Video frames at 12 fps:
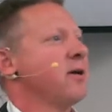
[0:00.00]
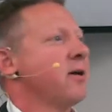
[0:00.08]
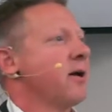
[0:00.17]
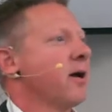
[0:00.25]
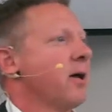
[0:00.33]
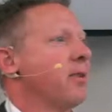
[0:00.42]

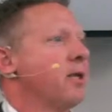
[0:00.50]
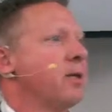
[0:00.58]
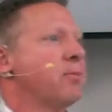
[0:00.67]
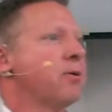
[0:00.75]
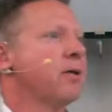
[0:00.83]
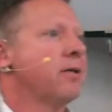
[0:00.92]
that he
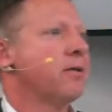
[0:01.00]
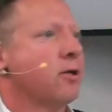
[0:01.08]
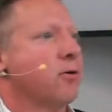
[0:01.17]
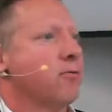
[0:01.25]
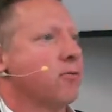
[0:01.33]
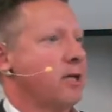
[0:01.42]
put, you
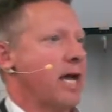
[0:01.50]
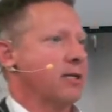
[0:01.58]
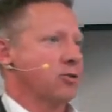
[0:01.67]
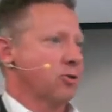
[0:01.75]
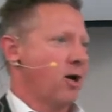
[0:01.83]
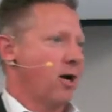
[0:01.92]
know, for the
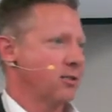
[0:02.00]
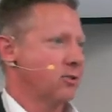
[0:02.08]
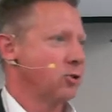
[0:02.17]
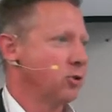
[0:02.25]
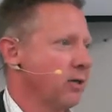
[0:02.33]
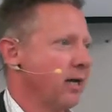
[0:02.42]
astronauts.
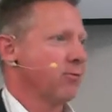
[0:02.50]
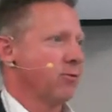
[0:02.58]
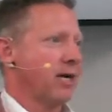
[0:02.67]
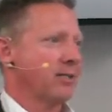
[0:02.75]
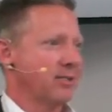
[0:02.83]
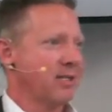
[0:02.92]
Do you have the
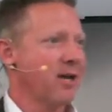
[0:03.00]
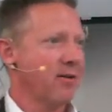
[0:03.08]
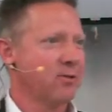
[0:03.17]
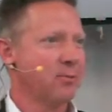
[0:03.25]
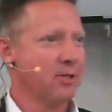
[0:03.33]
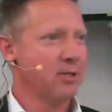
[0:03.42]
right stuff
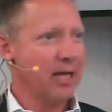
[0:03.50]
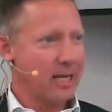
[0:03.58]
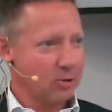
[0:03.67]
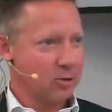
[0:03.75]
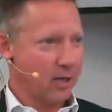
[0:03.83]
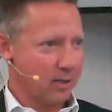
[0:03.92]
to be an
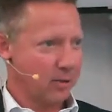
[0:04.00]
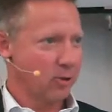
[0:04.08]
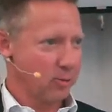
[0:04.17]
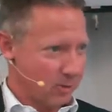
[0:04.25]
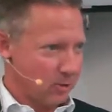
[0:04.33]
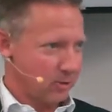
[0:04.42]
astronaut and go to
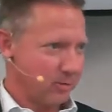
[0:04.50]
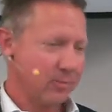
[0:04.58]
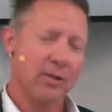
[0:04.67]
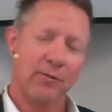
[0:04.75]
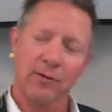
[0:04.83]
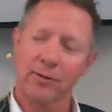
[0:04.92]
the moon and be
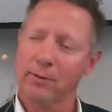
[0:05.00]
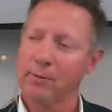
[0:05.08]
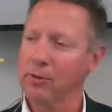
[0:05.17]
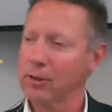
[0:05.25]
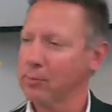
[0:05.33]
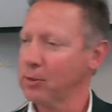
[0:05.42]
the first
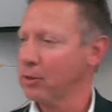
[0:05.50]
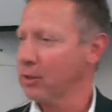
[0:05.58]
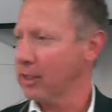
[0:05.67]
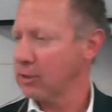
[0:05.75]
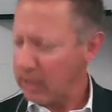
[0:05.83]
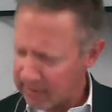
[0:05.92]
people on the moon and
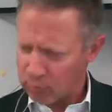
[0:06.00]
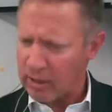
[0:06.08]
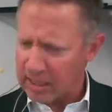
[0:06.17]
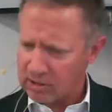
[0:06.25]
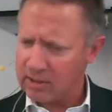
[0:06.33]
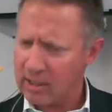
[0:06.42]
all that? Do you have the
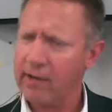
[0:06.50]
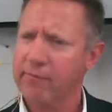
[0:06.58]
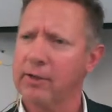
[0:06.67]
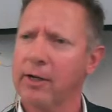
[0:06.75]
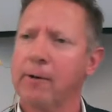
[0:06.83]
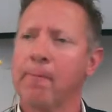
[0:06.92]
right stuff,
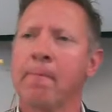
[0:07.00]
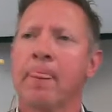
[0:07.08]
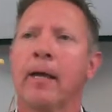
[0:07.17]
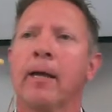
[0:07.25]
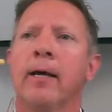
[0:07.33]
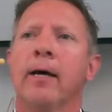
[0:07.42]
you
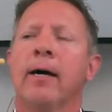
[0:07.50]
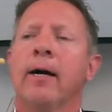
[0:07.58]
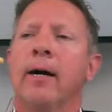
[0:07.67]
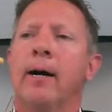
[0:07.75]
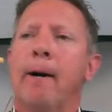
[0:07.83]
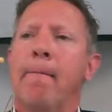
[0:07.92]

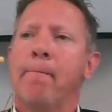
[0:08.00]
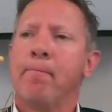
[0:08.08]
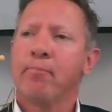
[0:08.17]
know?